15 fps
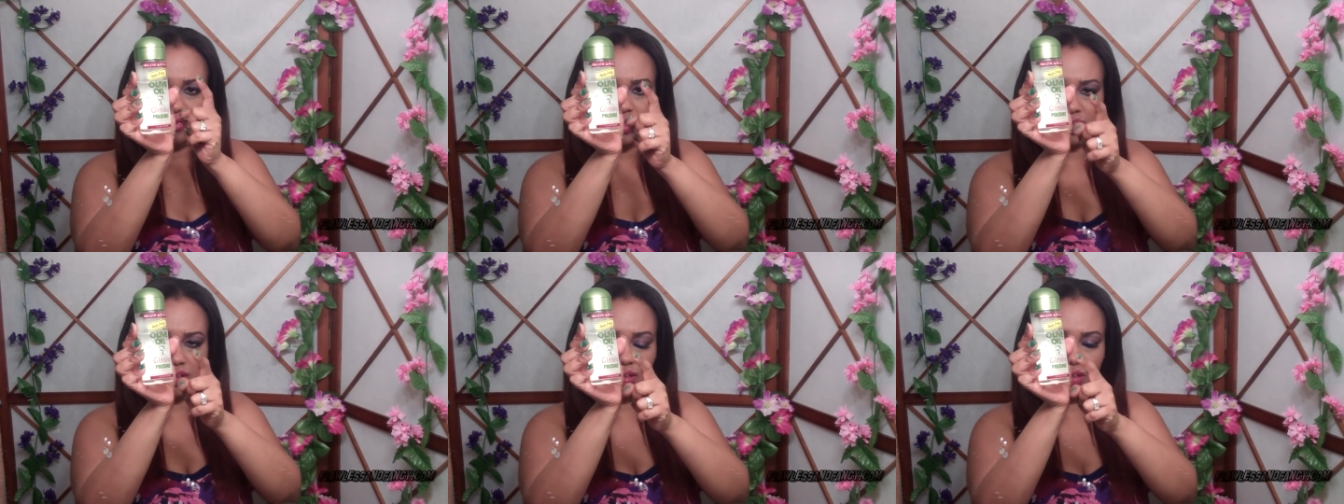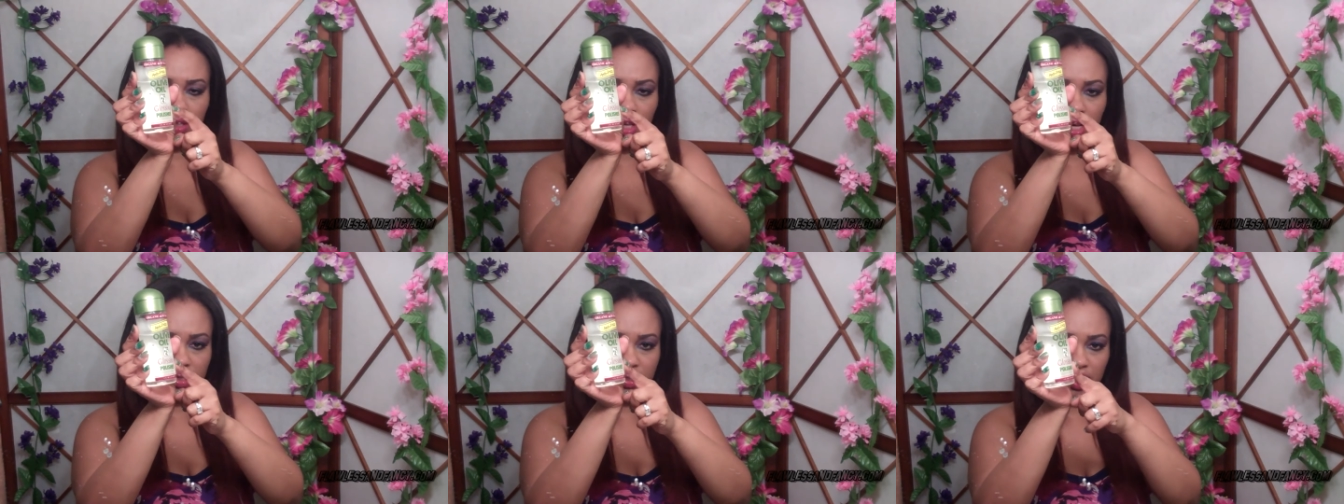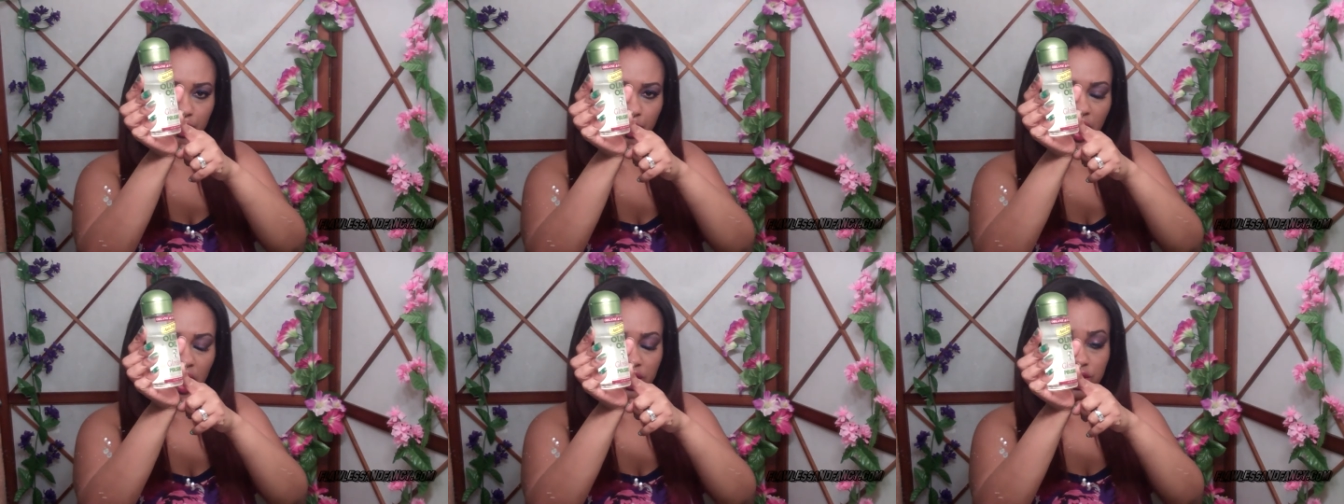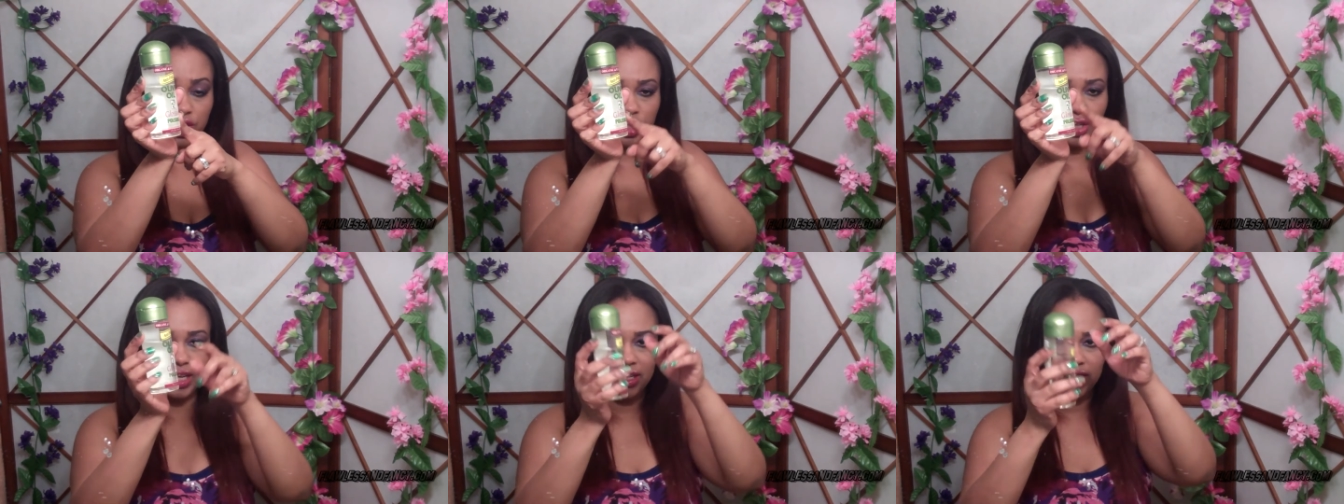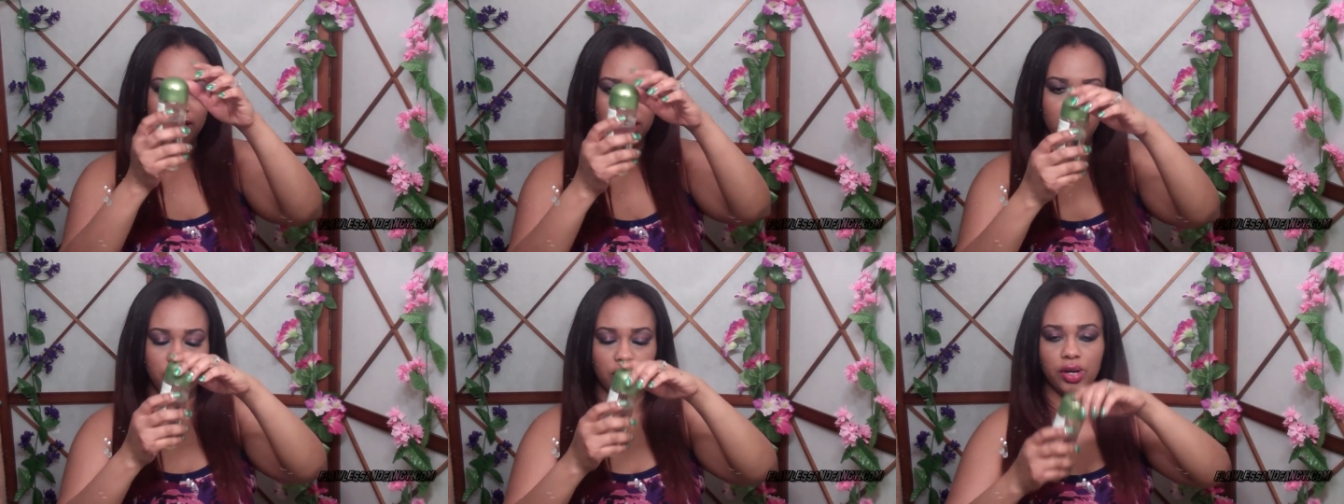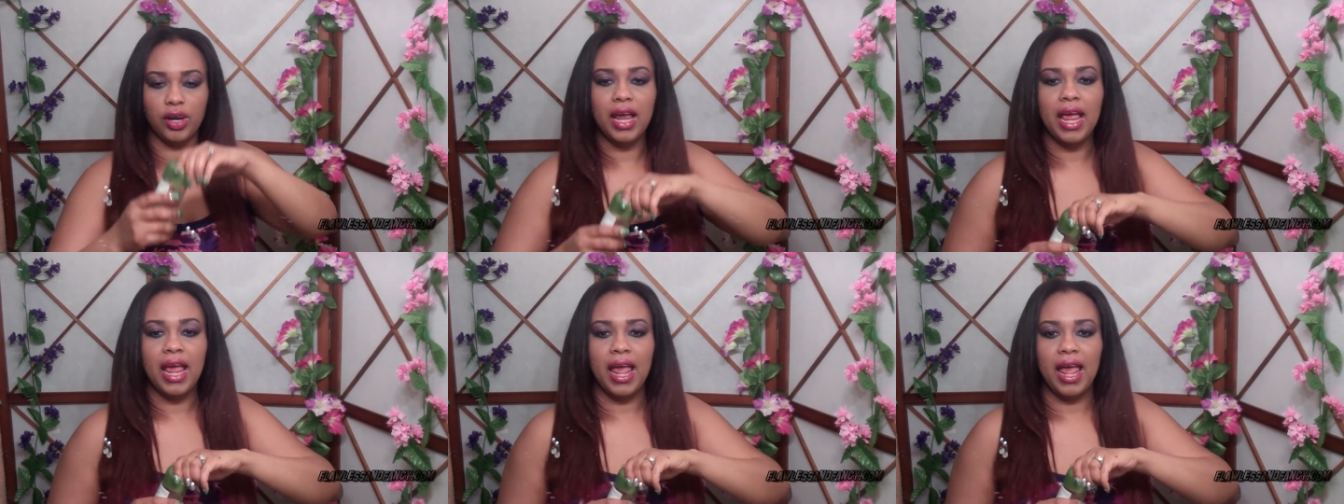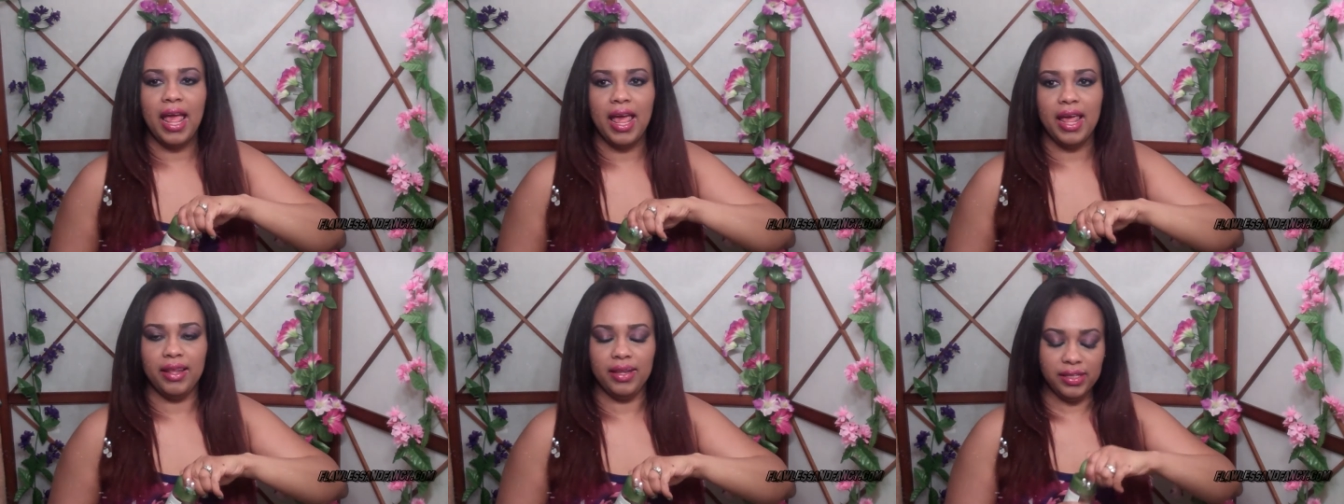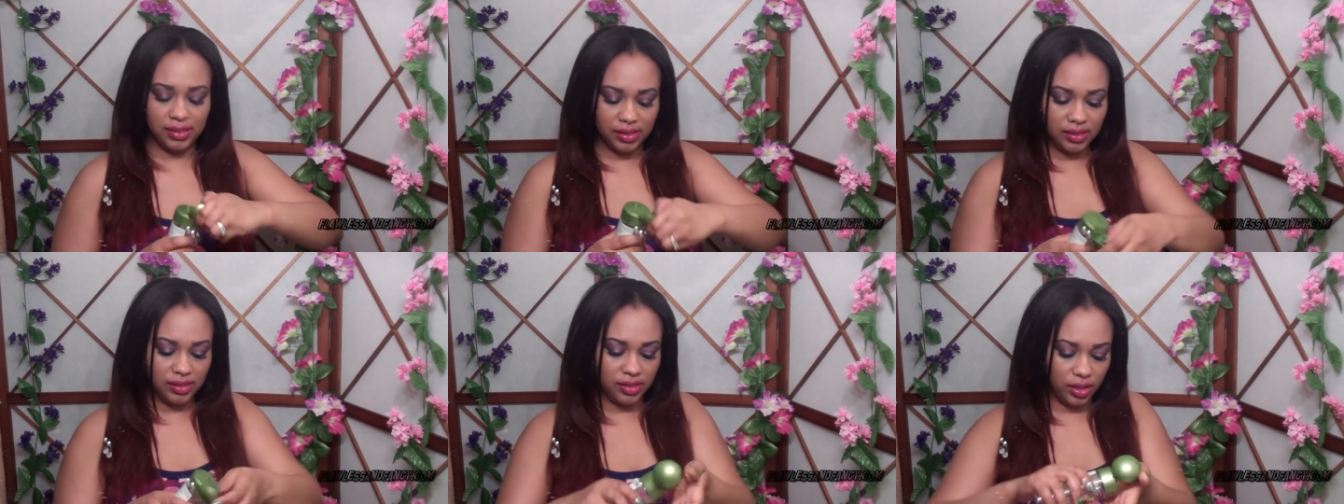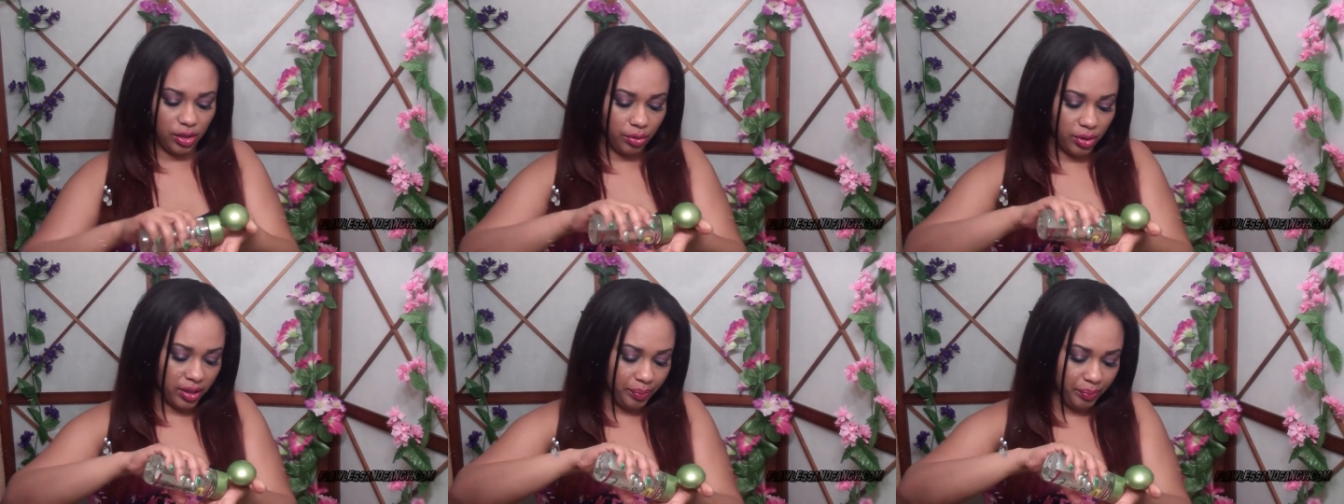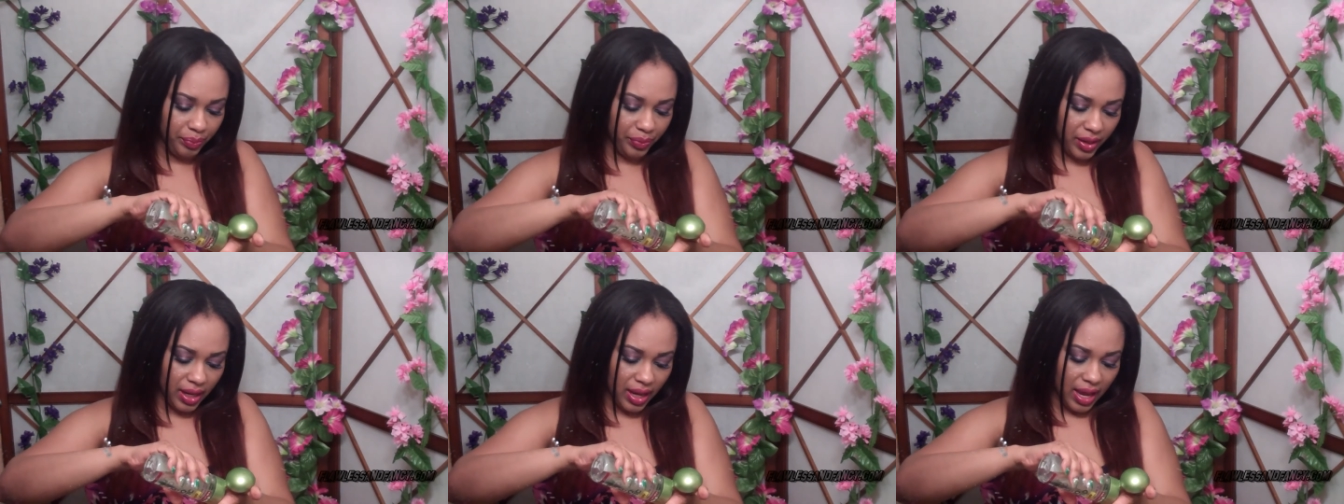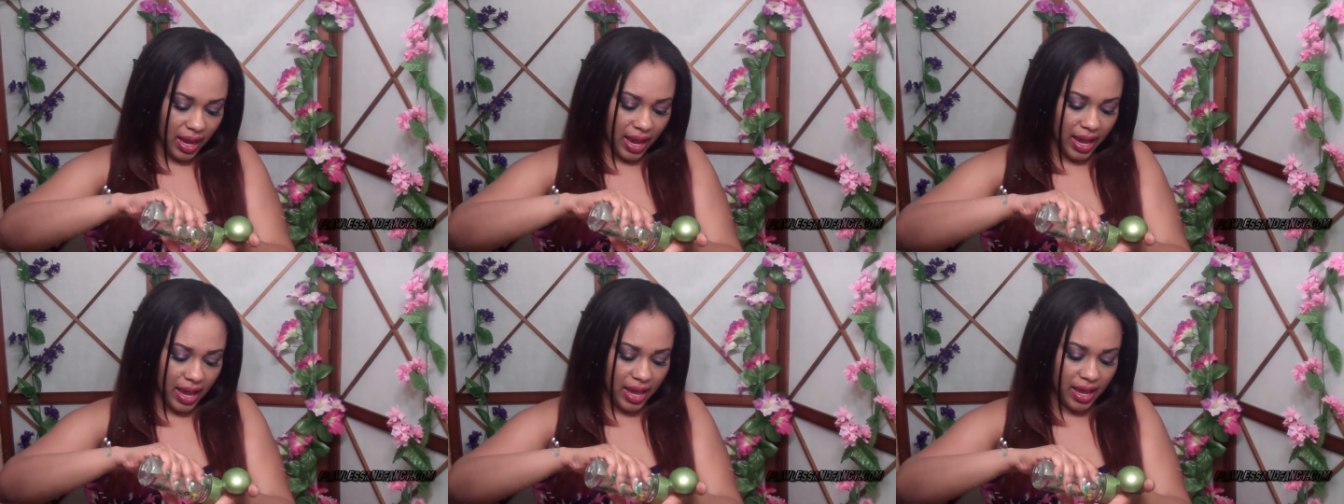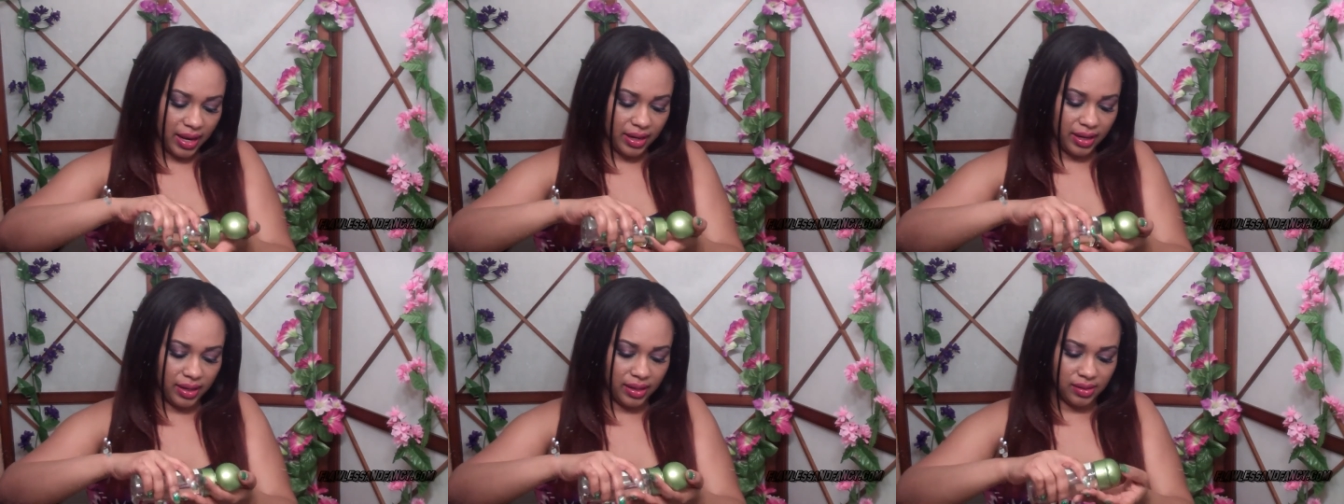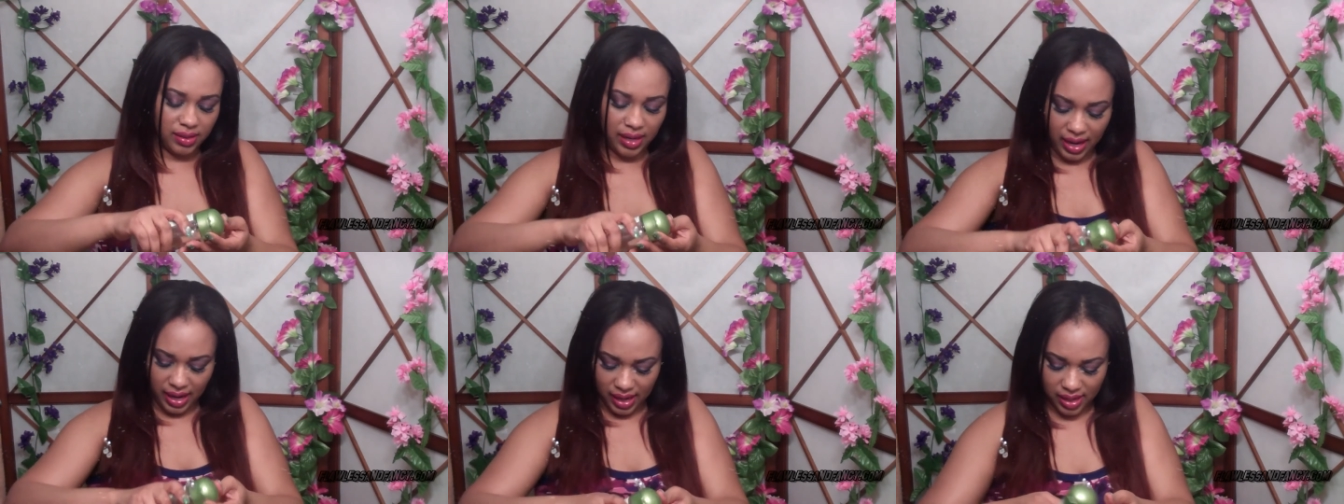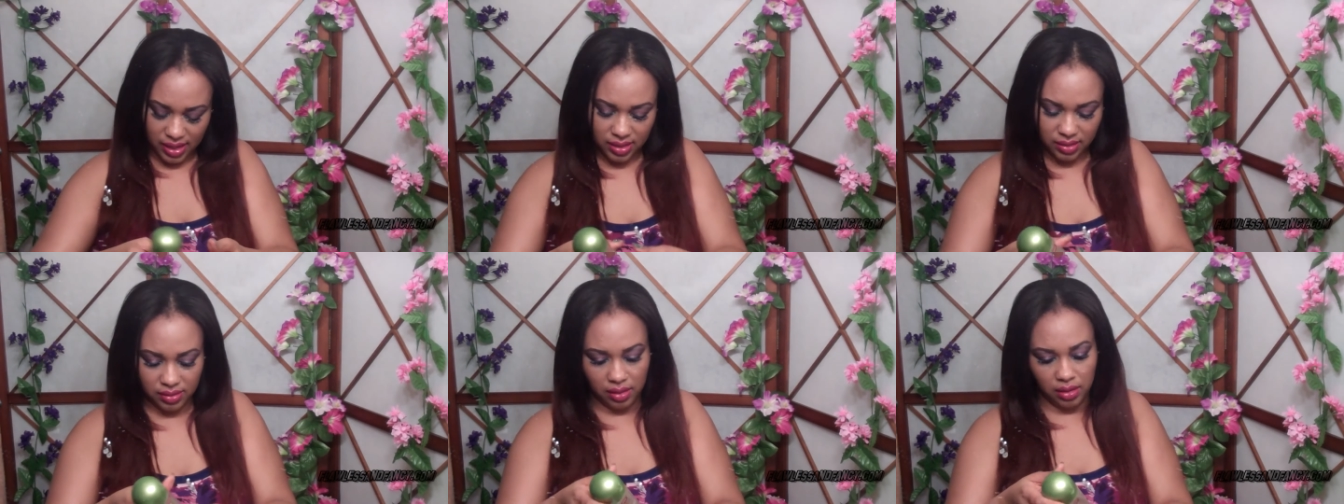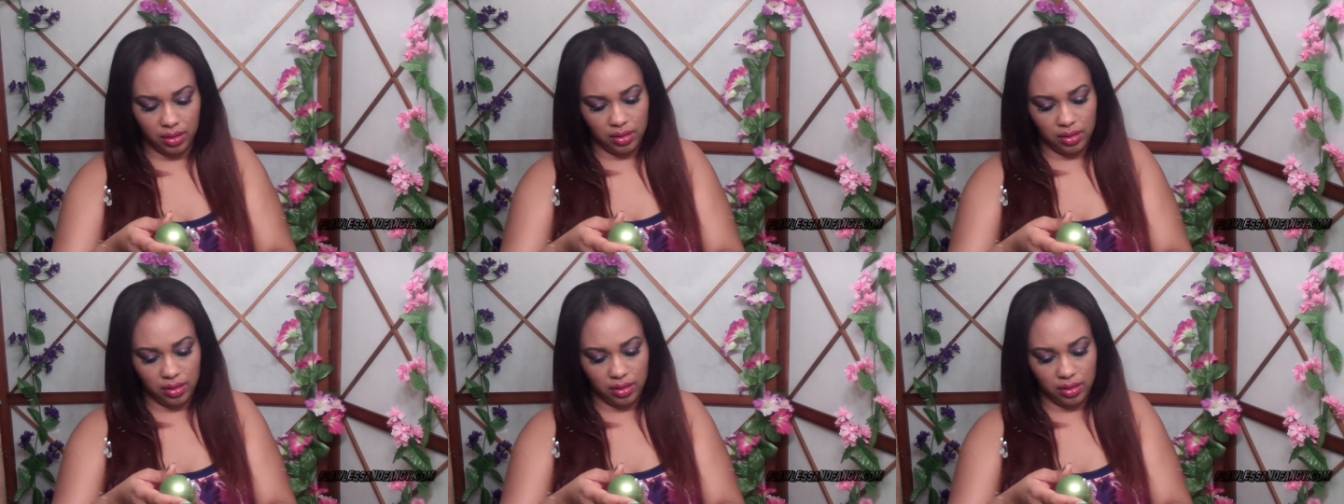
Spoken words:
this glossing polisher in the hair, and it's a serum, and it has,